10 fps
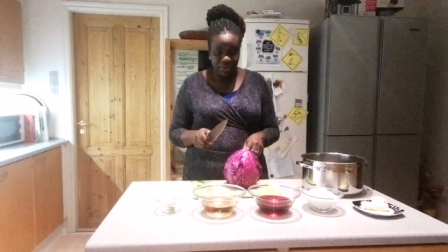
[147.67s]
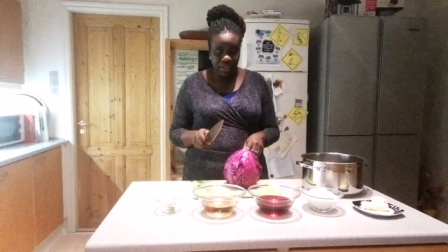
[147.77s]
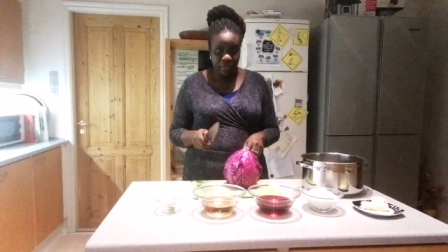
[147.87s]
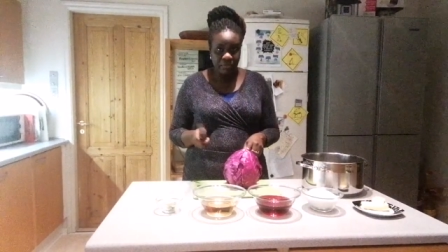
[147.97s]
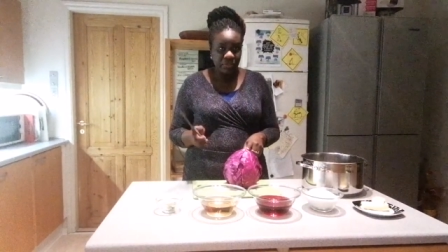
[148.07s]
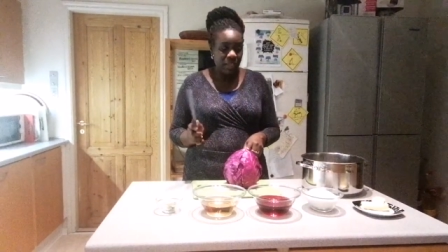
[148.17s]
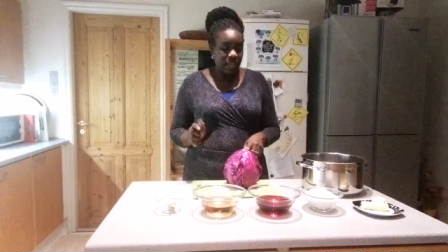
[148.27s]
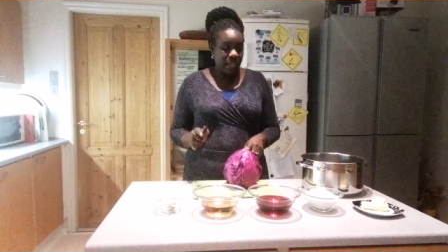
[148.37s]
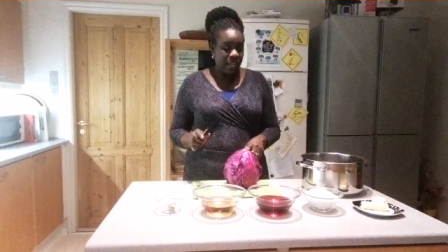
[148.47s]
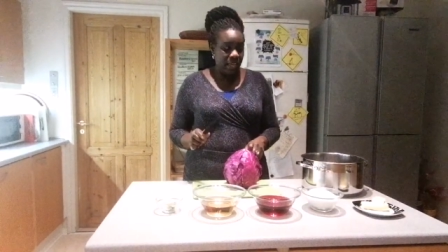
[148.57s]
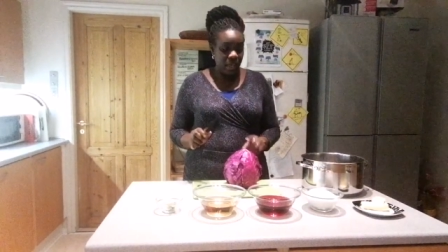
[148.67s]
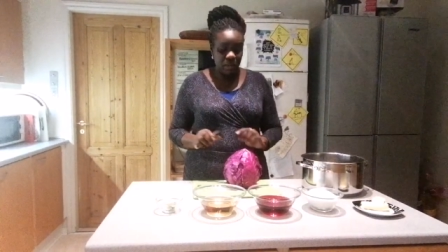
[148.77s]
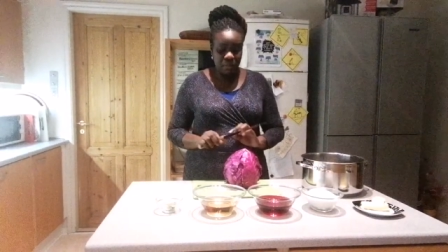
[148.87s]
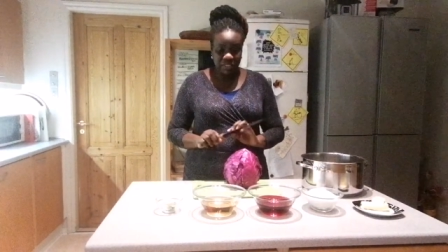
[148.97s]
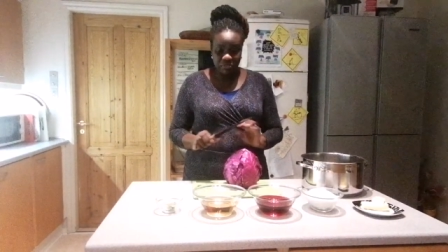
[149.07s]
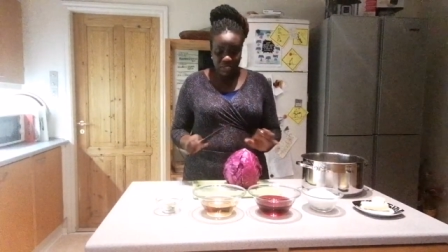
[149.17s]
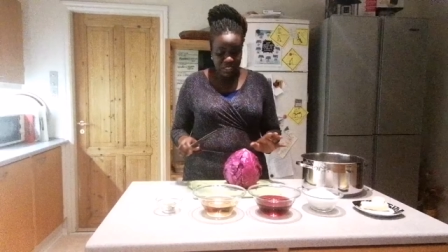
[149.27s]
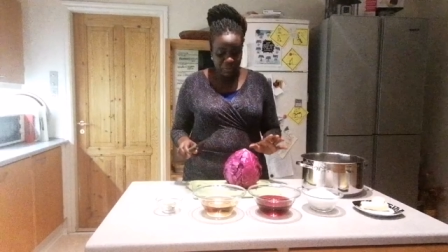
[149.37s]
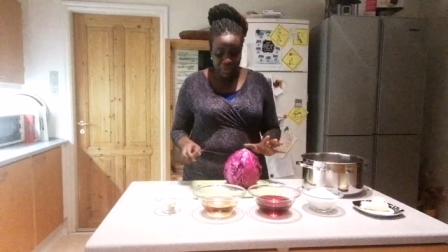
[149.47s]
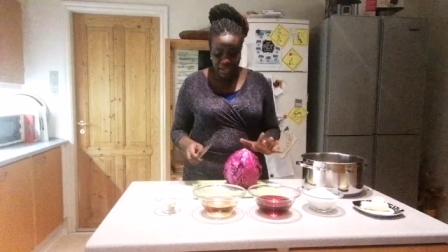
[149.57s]
okay? Uh, but the
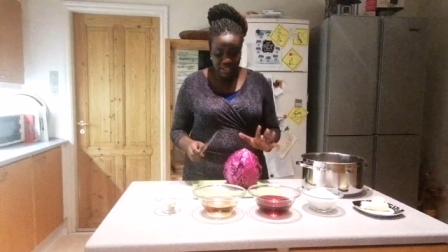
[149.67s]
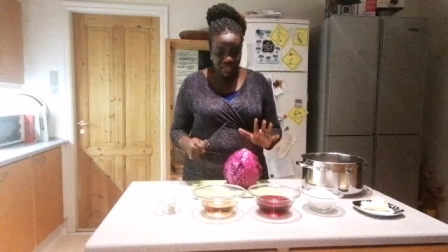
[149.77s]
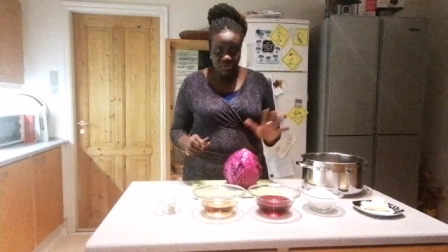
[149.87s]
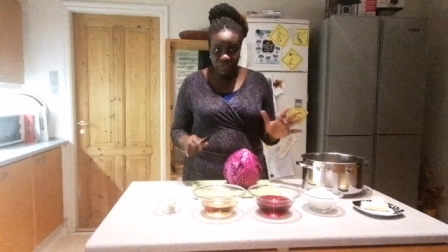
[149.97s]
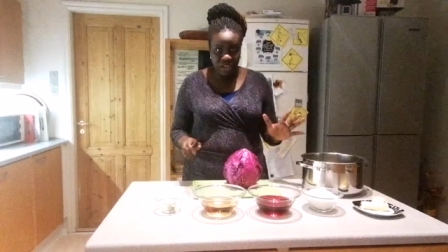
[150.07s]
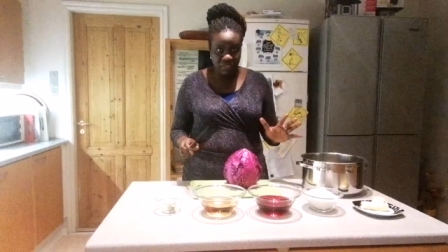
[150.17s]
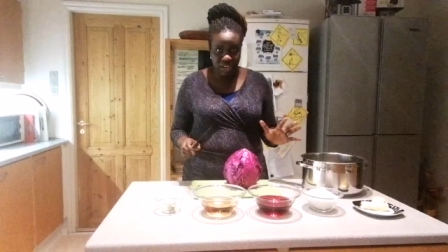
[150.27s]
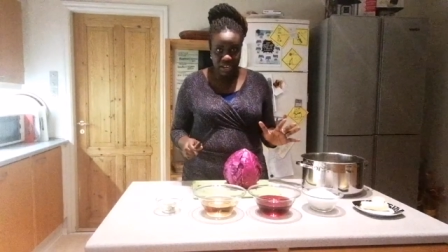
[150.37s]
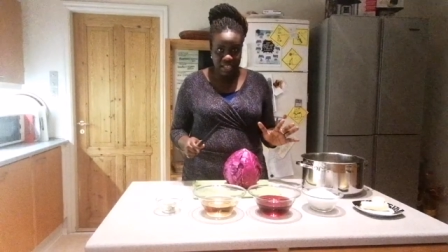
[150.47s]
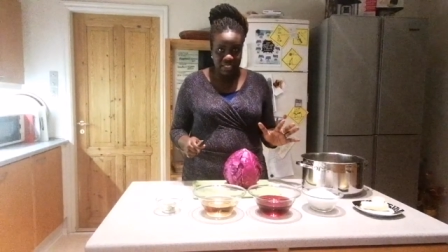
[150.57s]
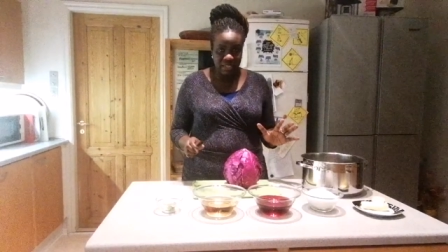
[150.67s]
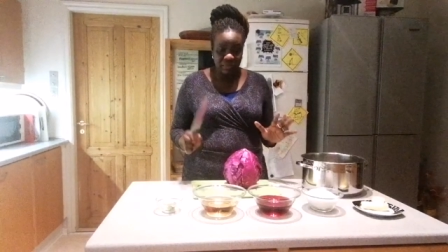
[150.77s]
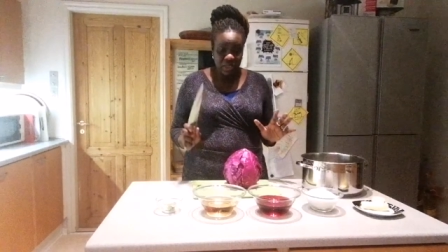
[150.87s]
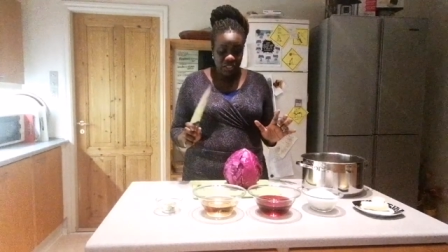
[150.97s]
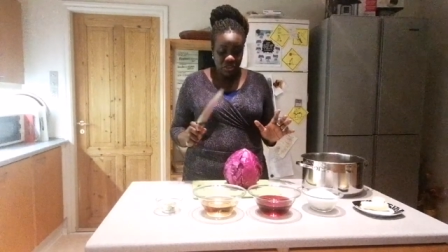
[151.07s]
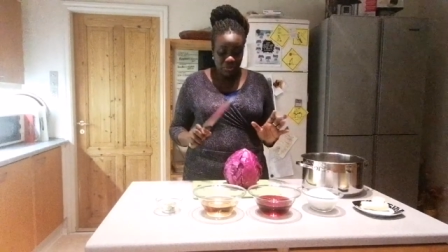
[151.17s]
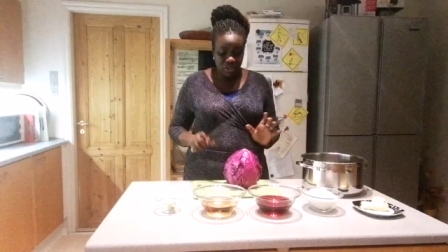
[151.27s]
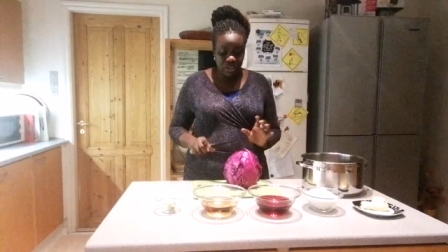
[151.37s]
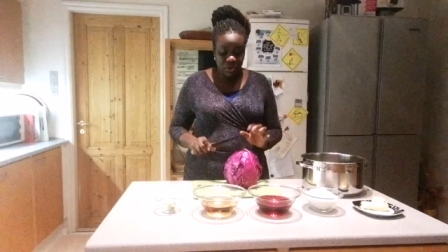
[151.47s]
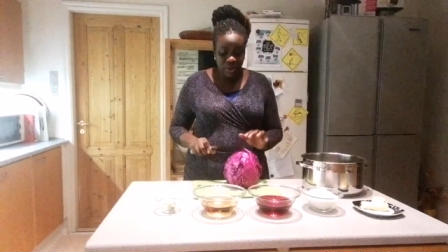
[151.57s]
recipe is very, very easy. So I'm going
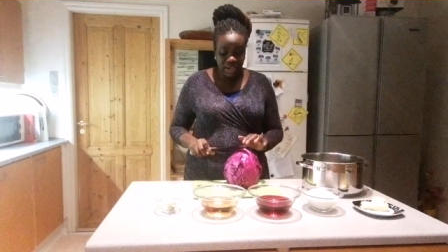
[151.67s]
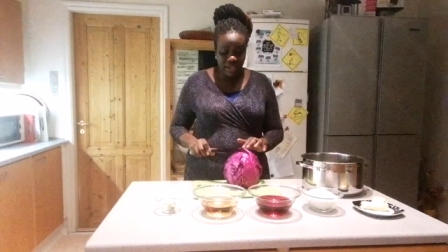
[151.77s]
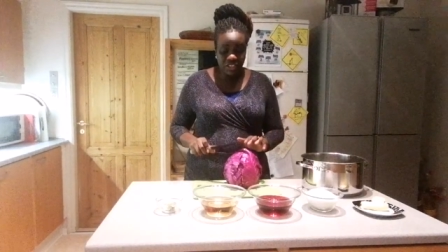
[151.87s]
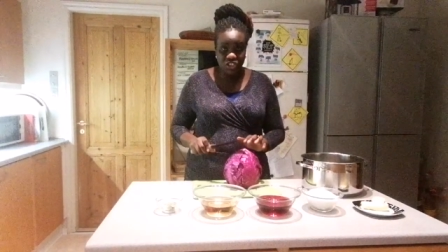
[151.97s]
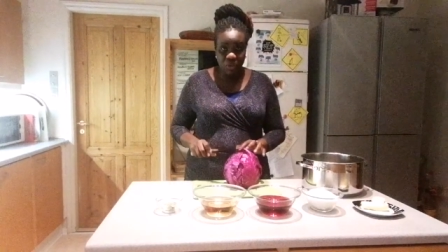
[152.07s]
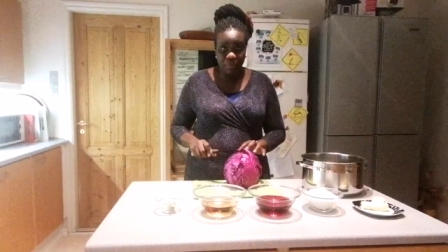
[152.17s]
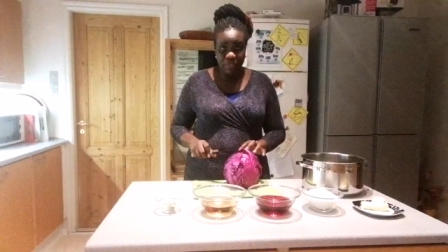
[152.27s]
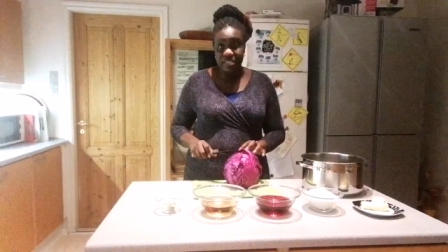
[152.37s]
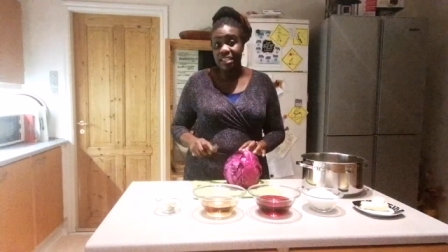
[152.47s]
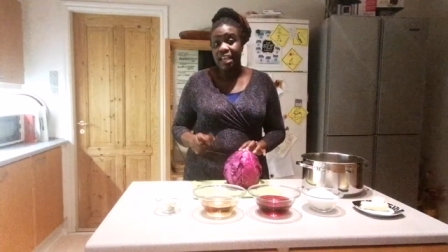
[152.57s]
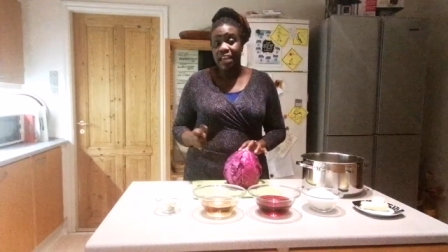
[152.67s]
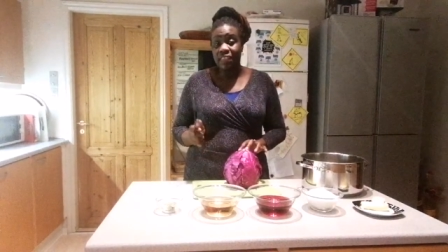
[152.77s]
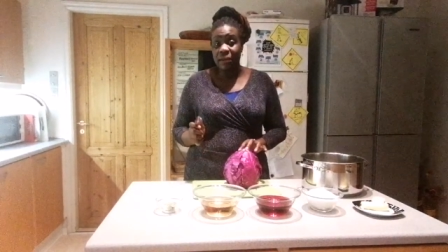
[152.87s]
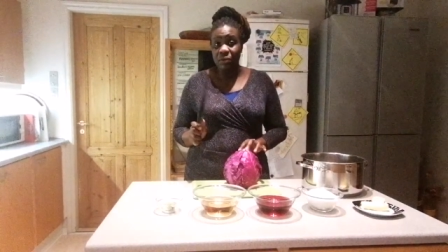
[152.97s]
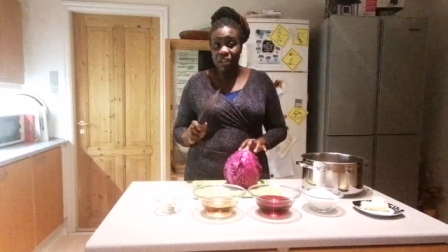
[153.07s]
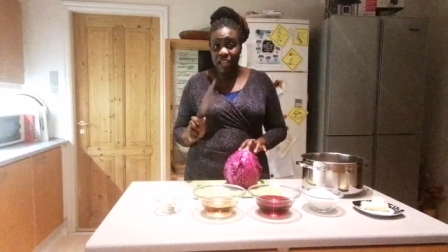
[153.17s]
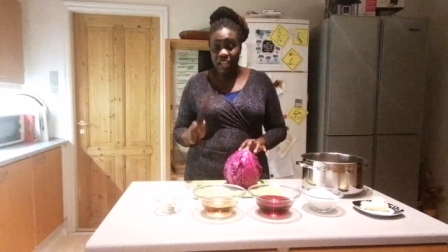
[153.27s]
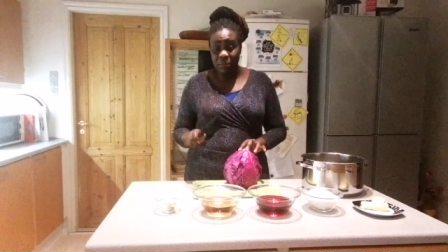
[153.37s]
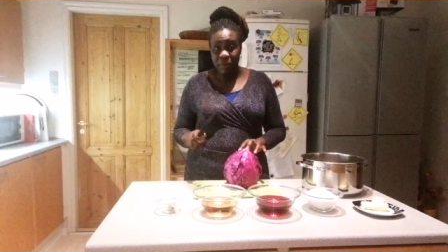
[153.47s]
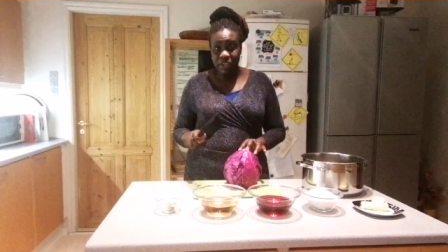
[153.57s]
to go ahead and chop this and then I'm going to
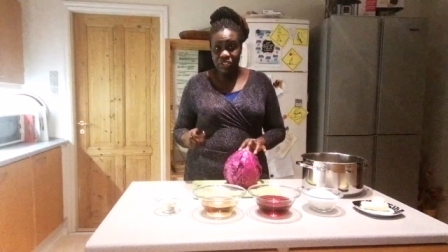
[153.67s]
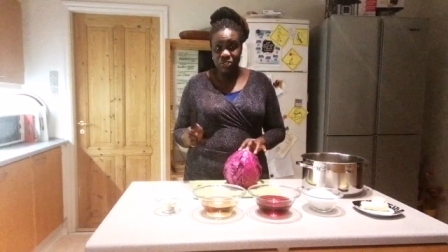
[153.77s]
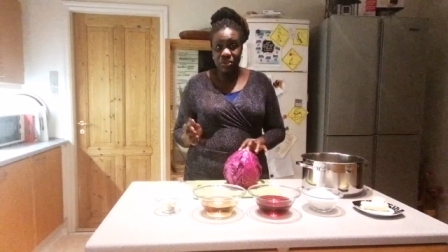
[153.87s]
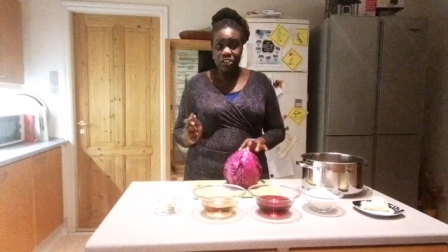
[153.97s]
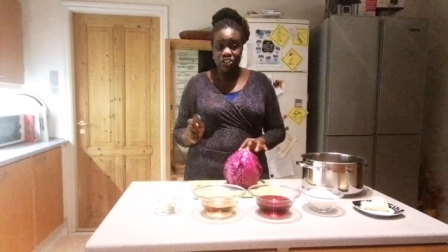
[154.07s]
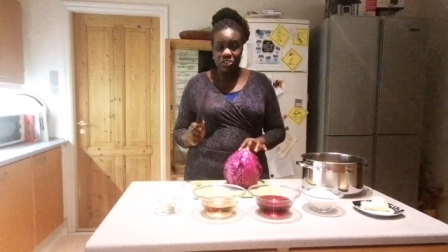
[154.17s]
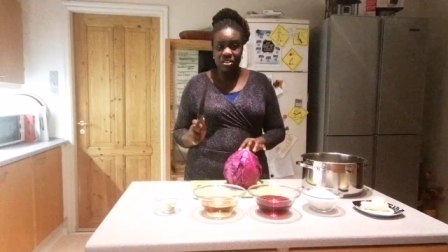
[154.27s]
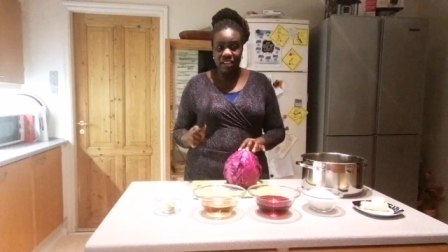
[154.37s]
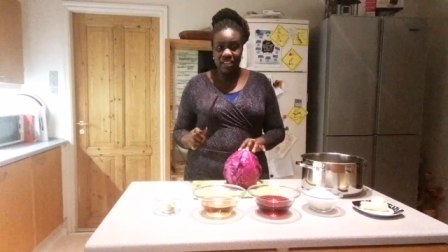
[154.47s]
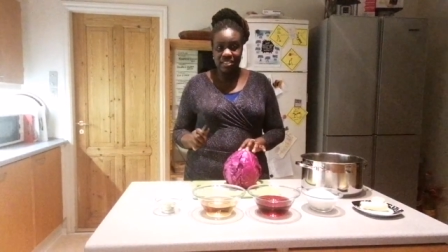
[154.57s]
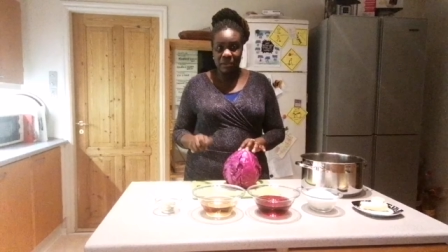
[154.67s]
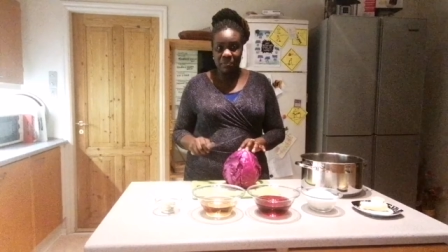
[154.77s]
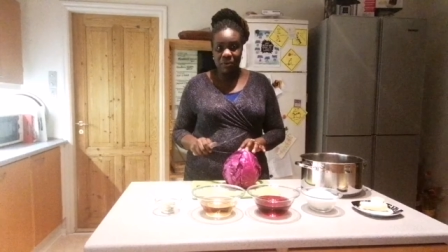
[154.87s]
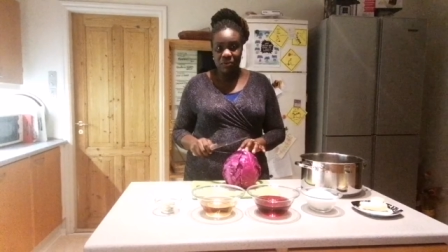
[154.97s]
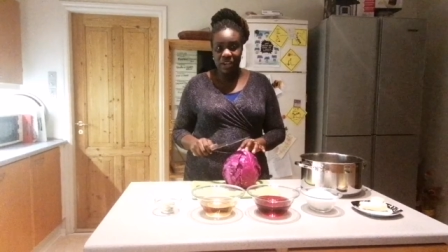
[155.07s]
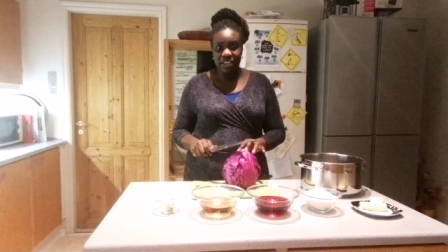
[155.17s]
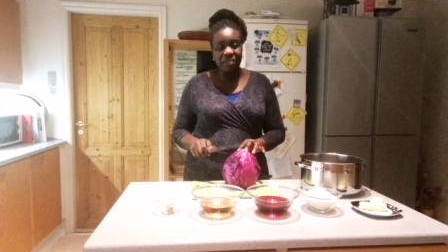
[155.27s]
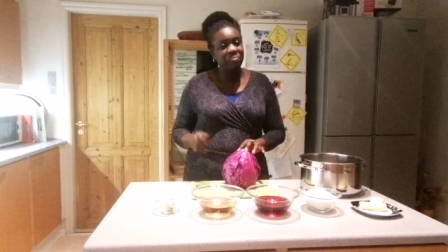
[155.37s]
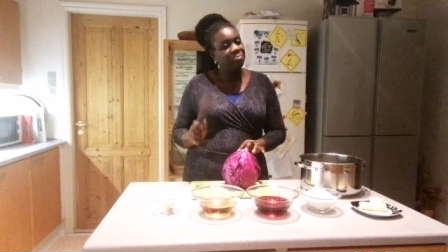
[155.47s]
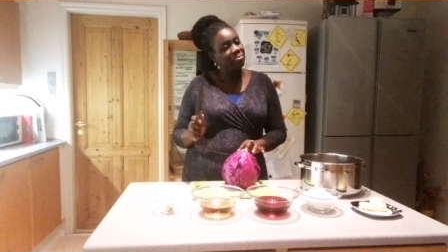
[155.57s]
get back to you and show you the next step.
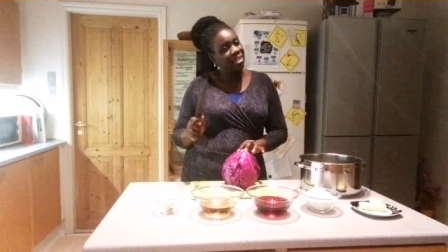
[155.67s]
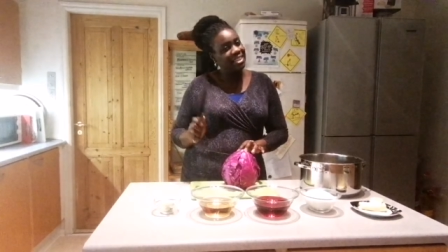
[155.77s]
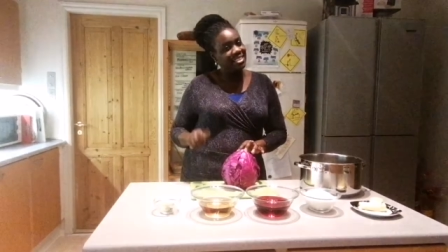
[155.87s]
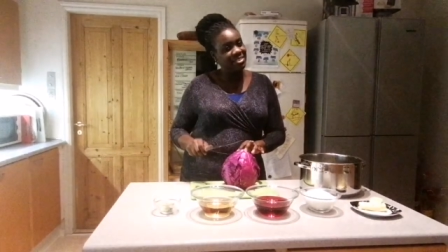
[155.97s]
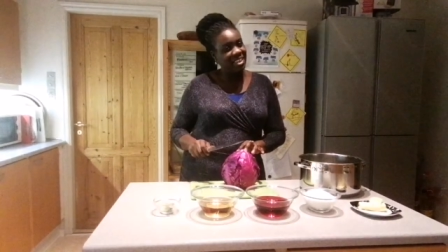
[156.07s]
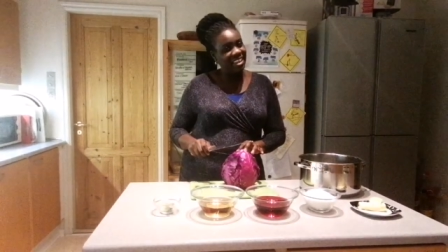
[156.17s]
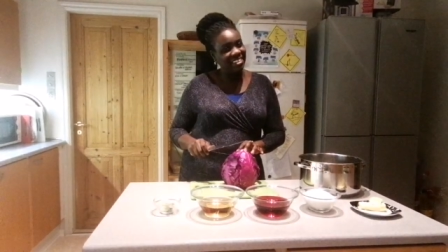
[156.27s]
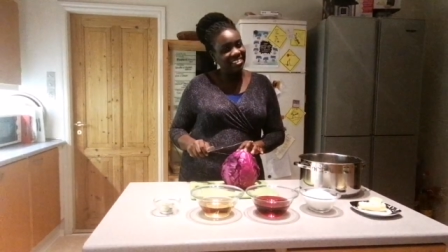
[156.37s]
Alrighty? See you then.